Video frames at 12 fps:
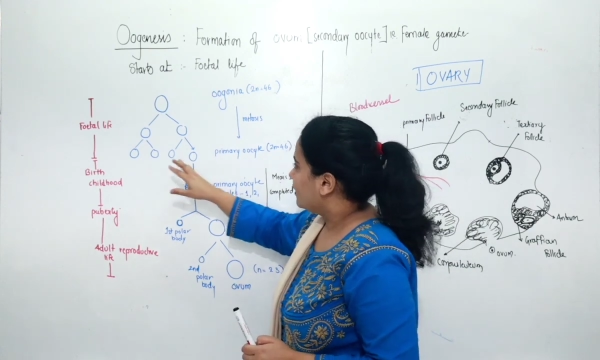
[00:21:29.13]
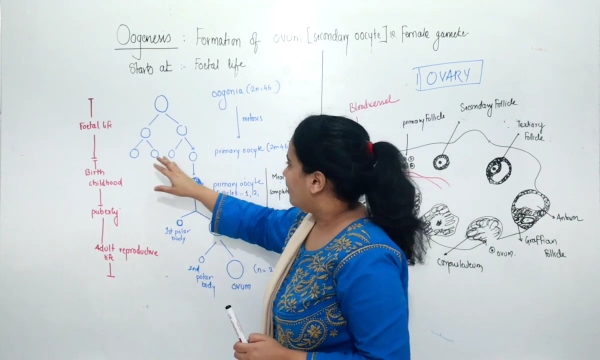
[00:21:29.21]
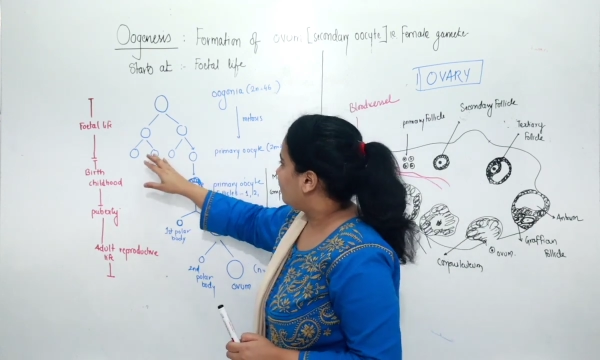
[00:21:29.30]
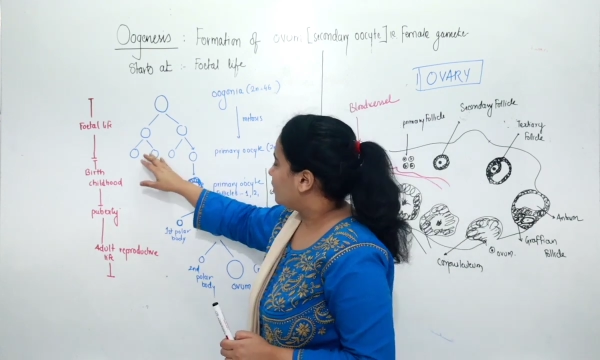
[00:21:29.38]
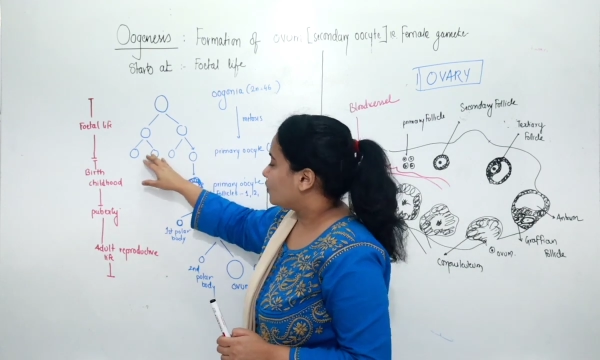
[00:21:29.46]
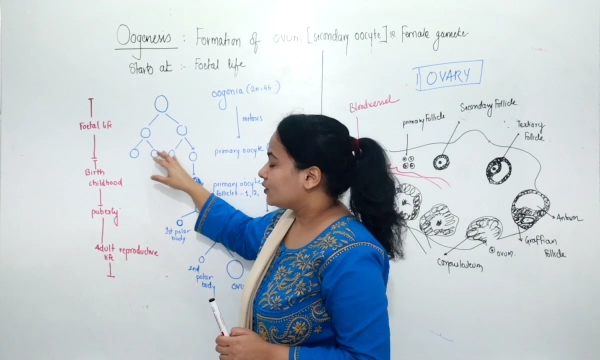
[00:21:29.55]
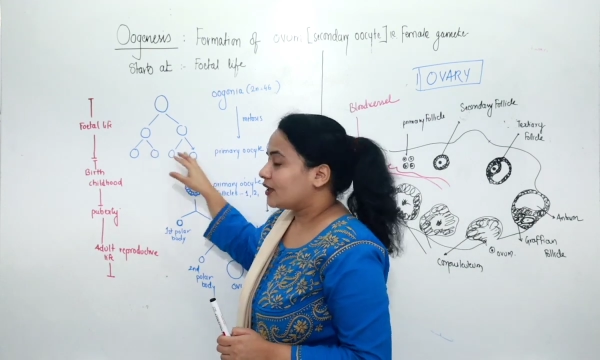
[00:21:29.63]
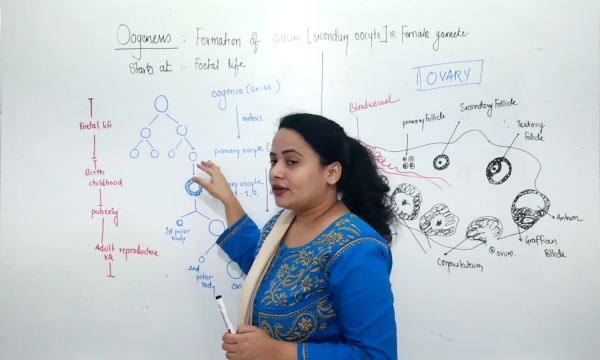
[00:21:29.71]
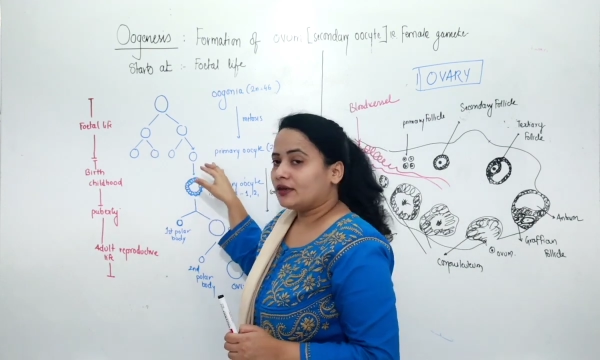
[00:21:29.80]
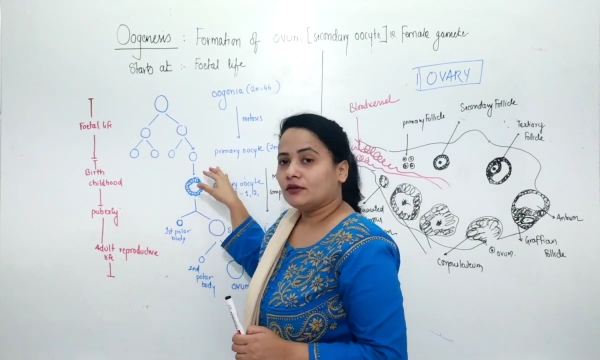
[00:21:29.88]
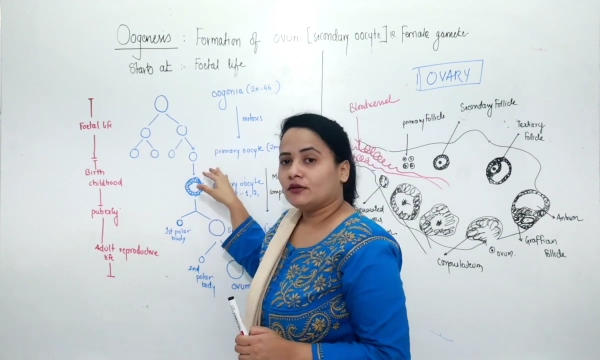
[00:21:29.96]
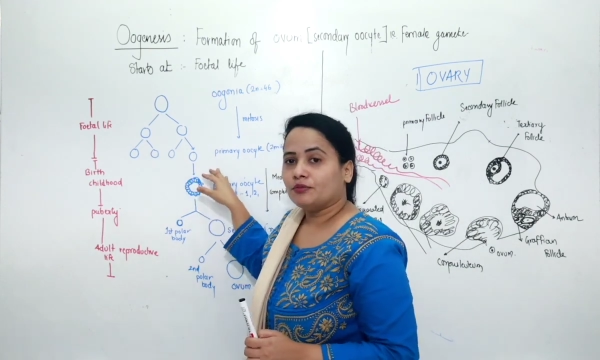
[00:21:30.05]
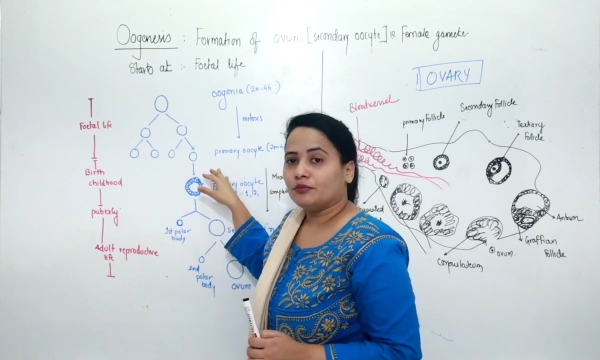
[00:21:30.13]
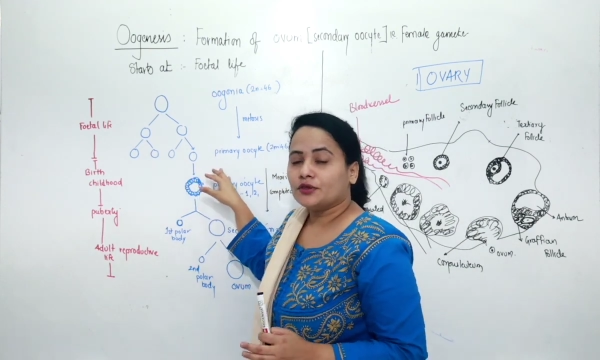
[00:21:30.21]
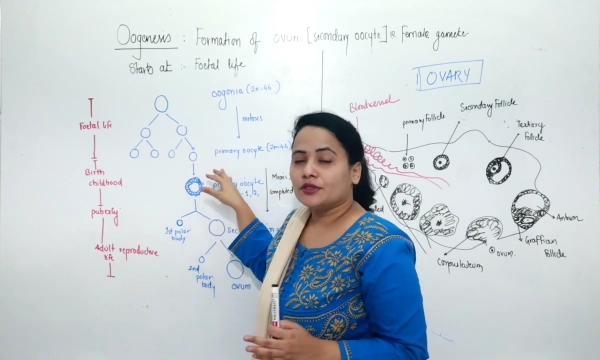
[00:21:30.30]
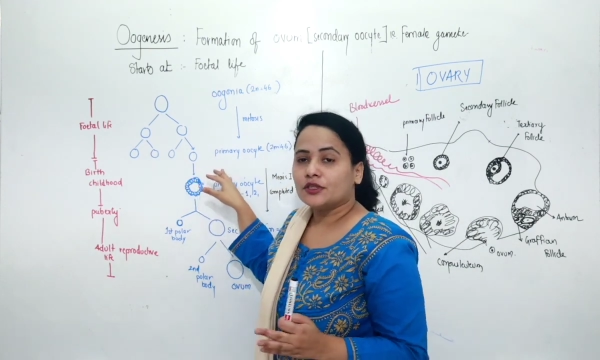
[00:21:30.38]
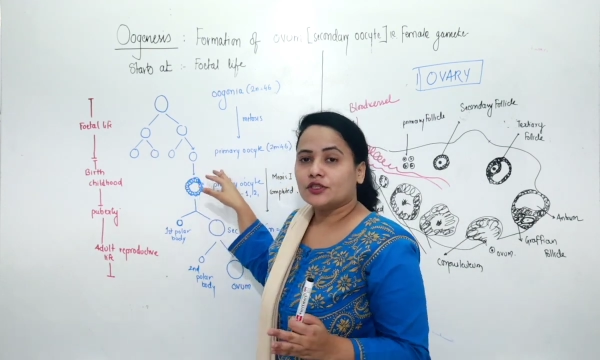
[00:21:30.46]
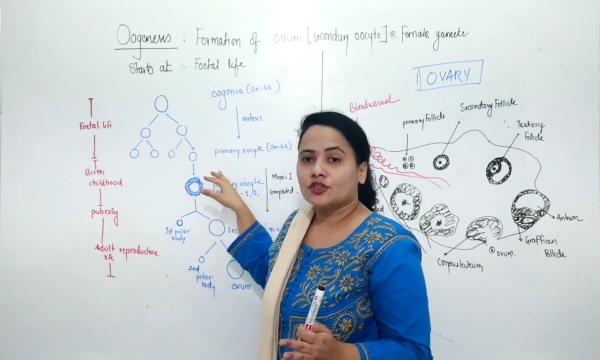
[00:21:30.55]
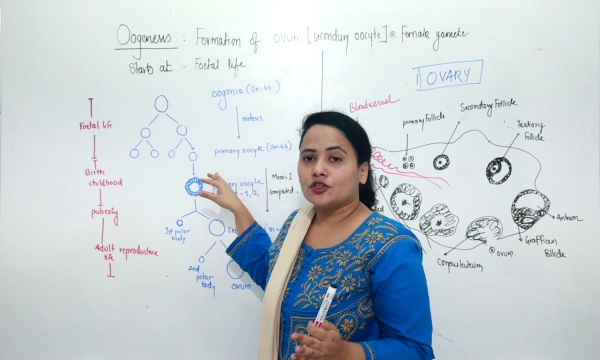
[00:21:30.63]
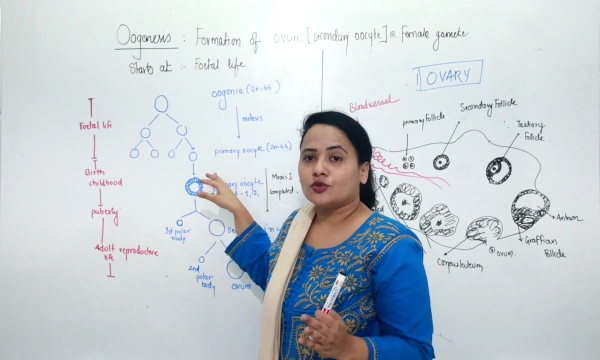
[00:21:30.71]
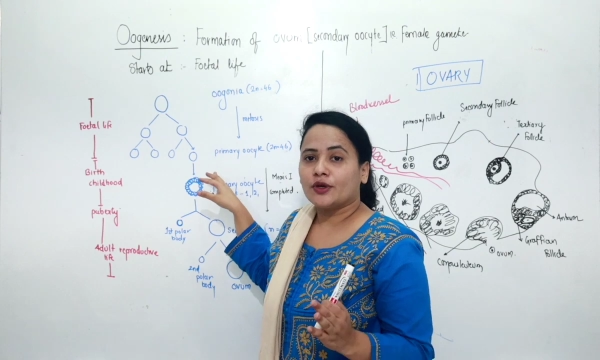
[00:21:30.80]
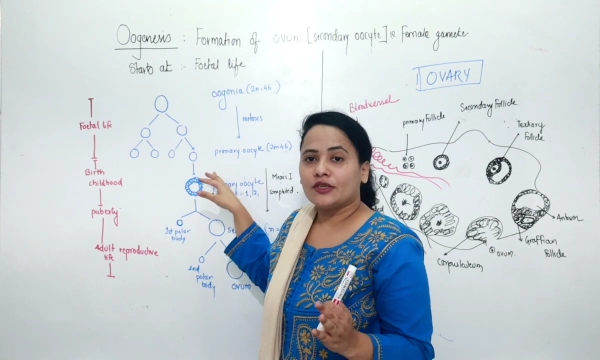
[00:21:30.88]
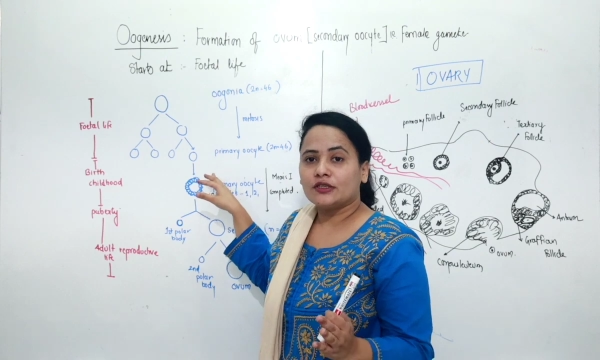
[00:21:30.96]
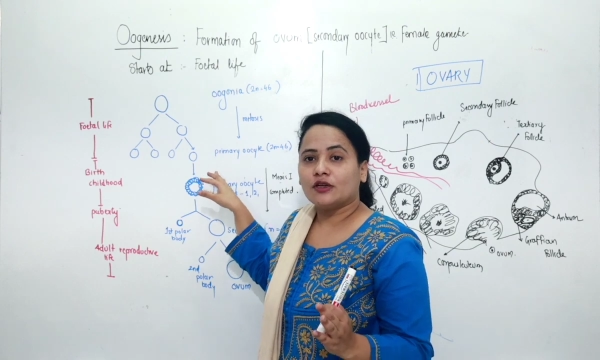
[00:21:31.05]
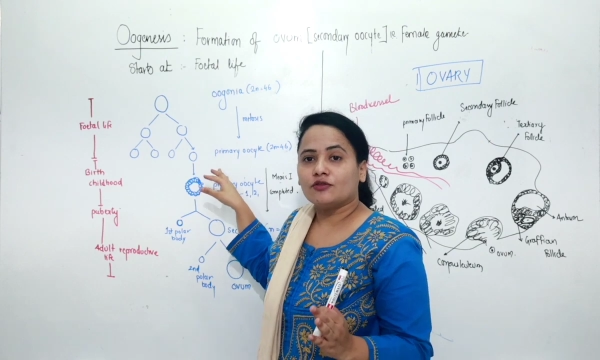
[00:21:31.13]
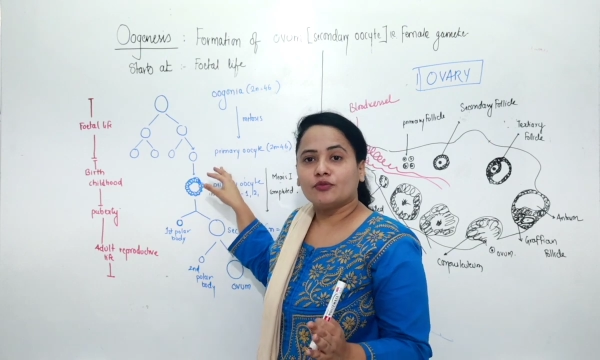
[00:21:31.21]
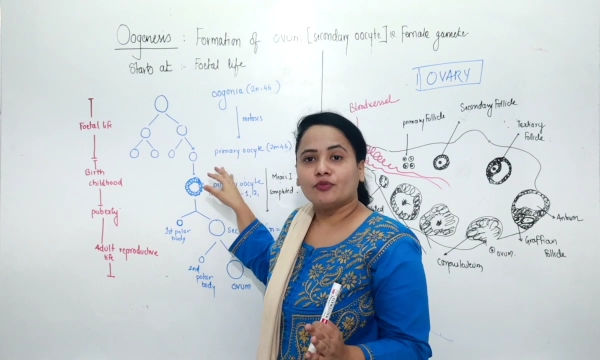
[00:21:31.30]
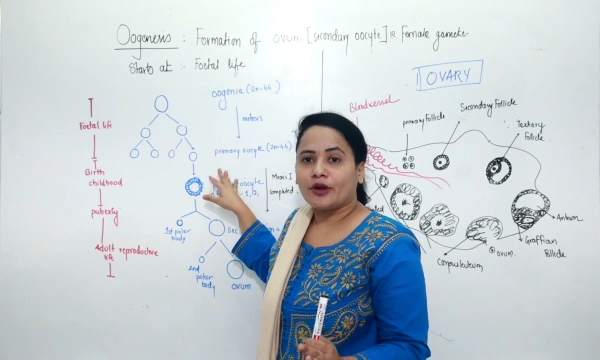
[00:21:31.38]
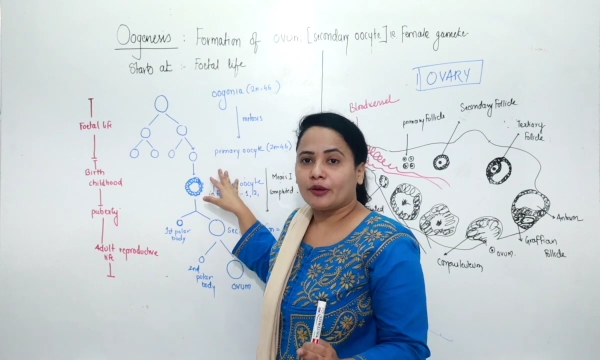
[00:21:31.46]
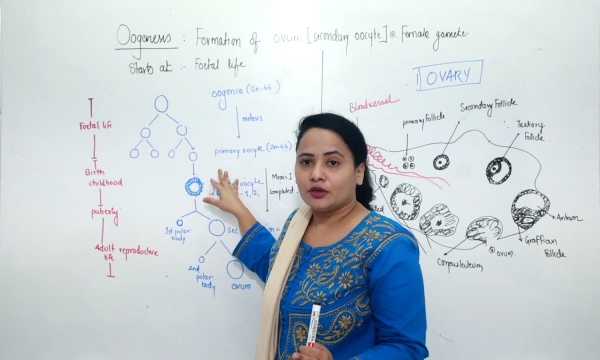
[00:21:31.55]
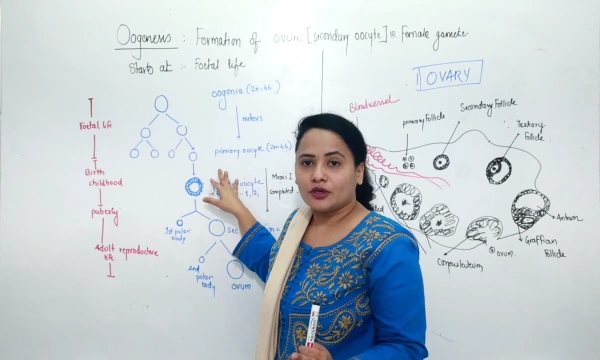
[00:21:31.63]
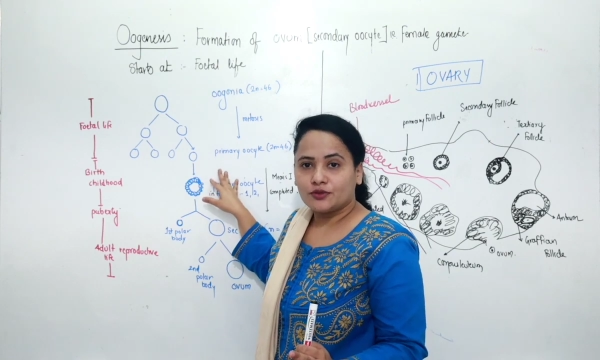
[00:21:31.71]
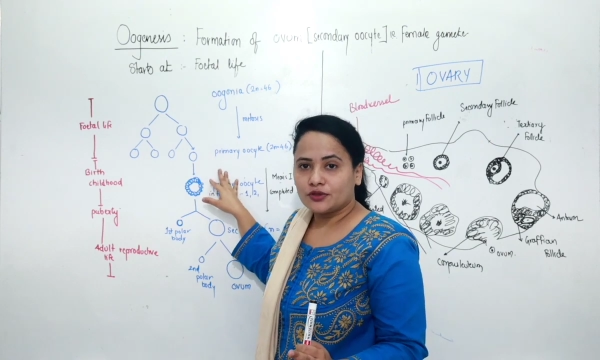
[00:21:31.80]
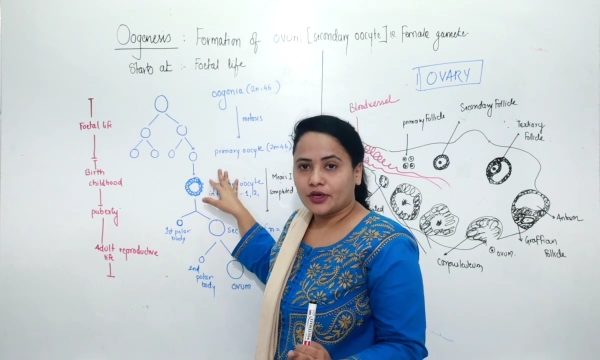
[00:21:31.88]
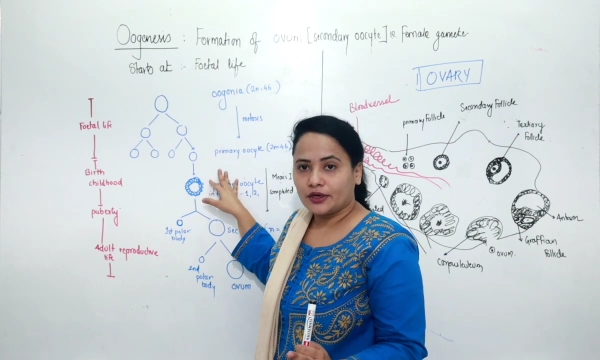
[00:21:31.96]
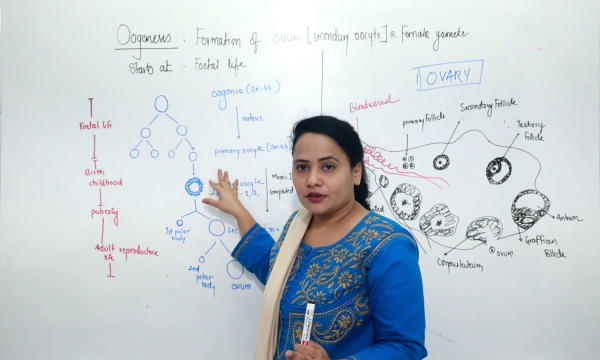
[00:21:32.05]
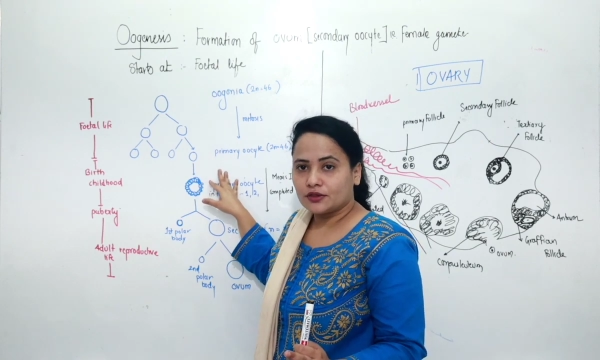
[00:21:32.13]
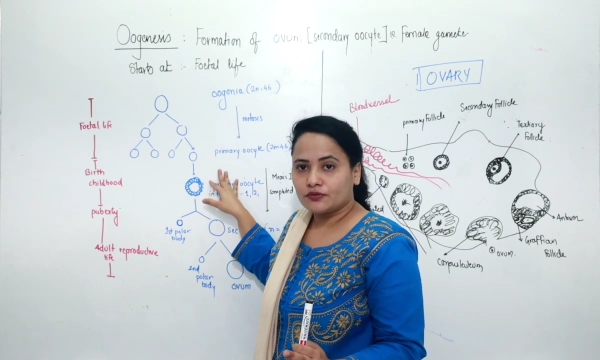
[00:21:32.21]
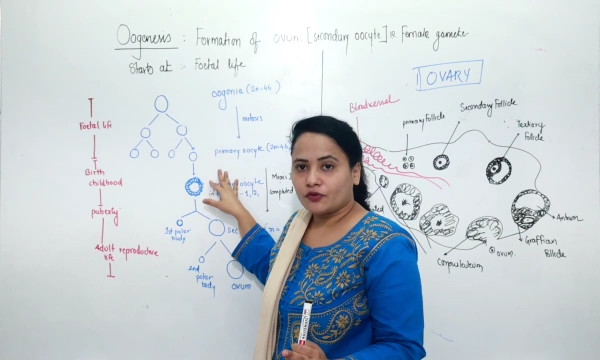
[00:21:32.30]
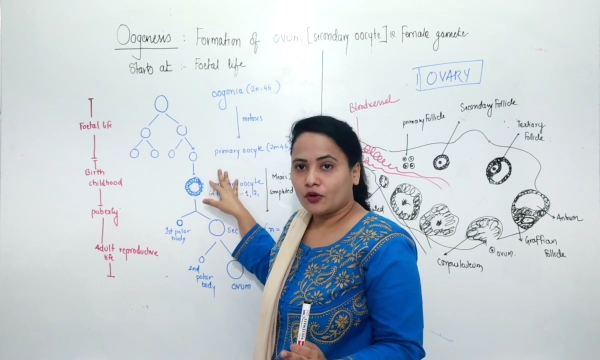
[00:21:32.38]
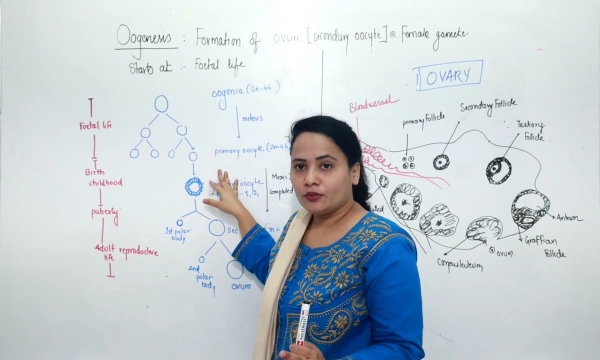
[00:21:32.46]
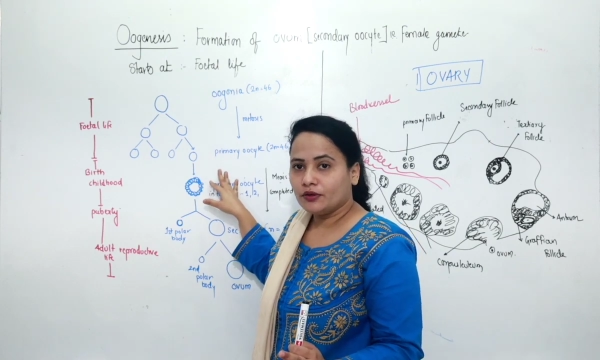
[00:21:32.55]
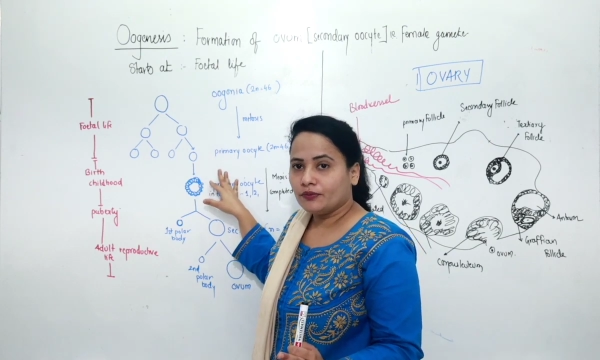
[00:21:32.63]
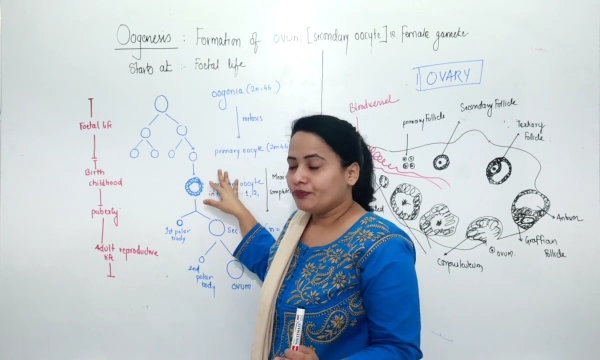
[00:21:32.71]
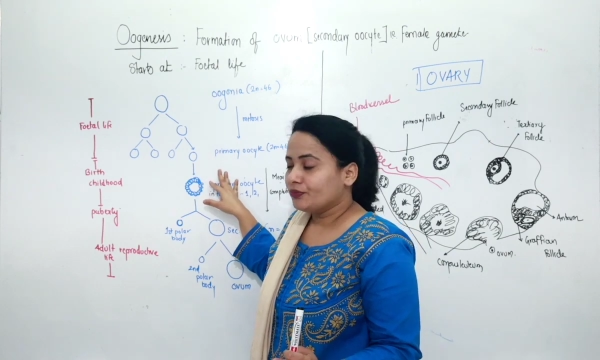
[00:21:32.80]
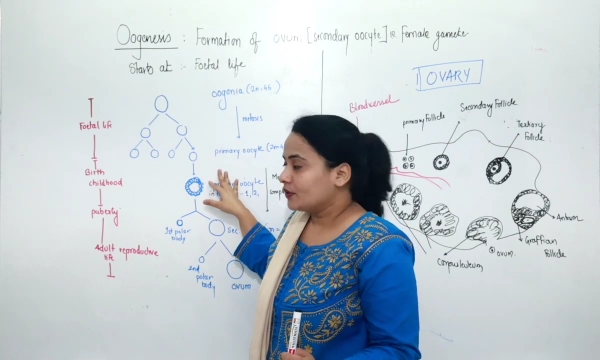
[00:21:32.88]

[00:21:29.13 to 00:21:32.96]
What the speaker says: Now we know that 60 to 80,000 primary oocyte is formed.